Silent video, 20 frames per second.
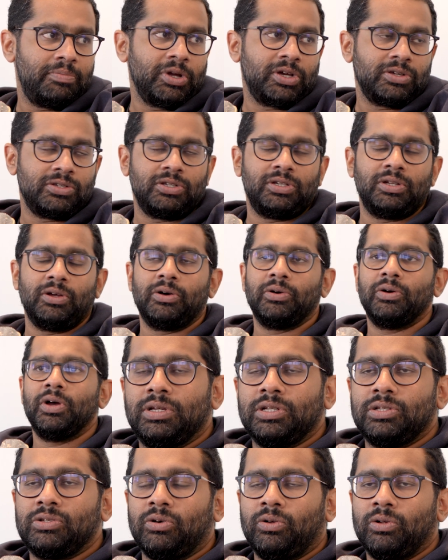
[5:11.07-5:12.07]
Because you know
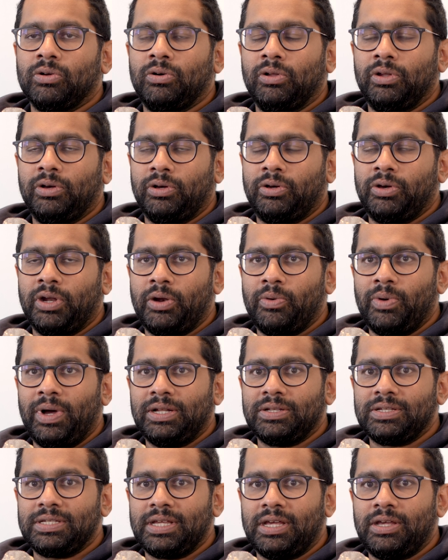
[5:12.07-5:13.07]
it's all good and
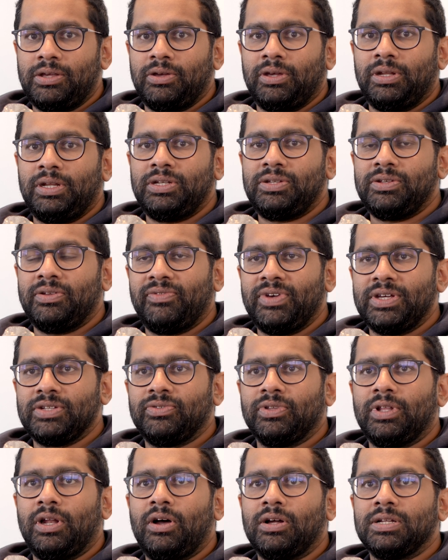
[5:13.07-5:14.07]
well to say you need to invest
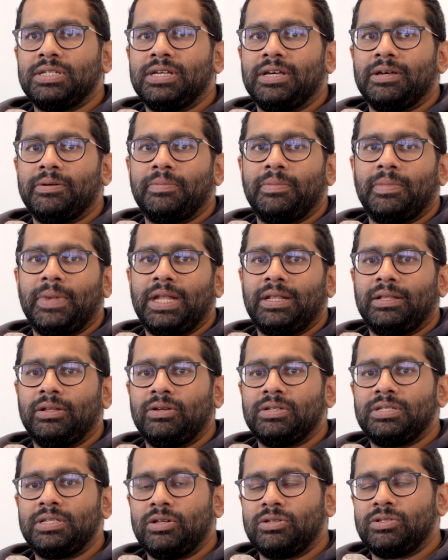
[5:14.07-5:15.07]
for the long term and
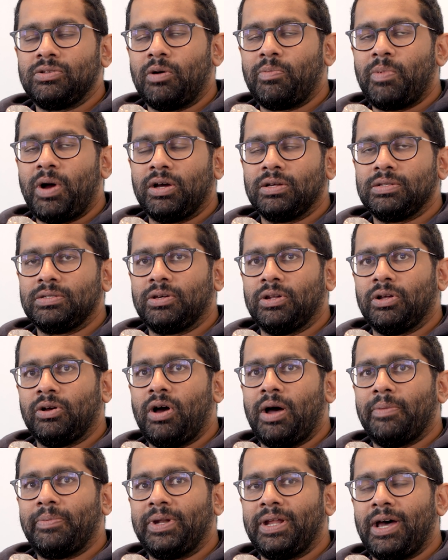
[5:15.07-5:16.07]
the stock market's going to
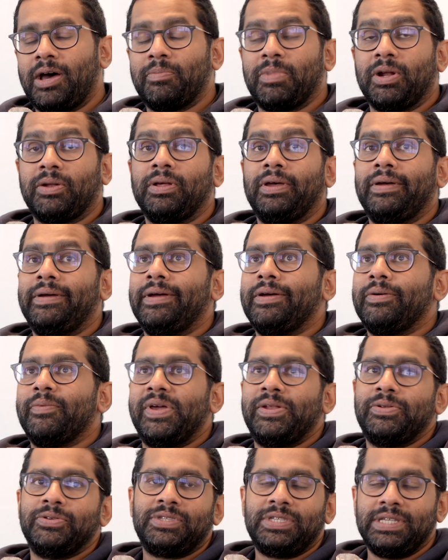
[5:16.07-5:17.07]
go up and down, but
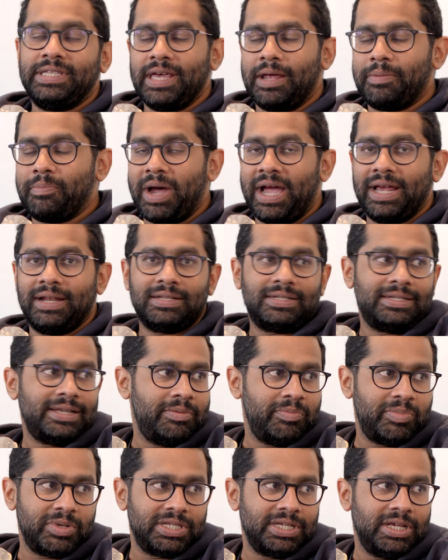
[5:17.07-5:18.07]
when you see that minus
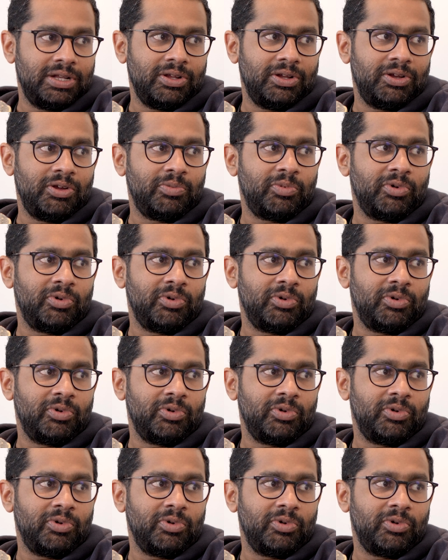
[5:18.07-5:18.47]
10% on your